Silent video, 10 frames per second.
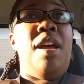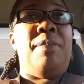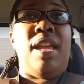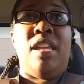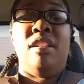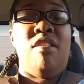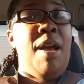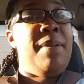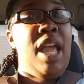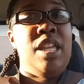I'm like, you know,
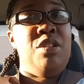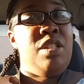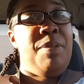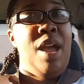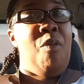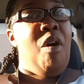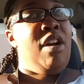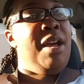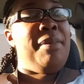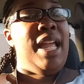I'm not used to being
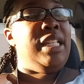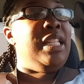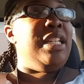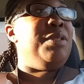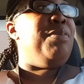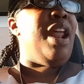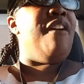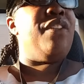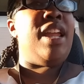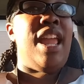woke up like this, but I
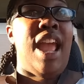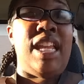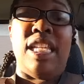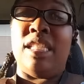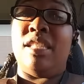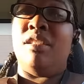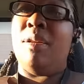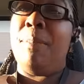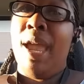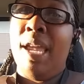forgot he's
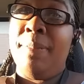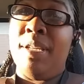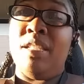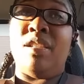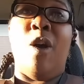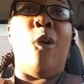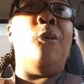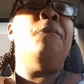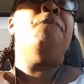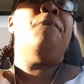still a baby.
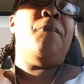So,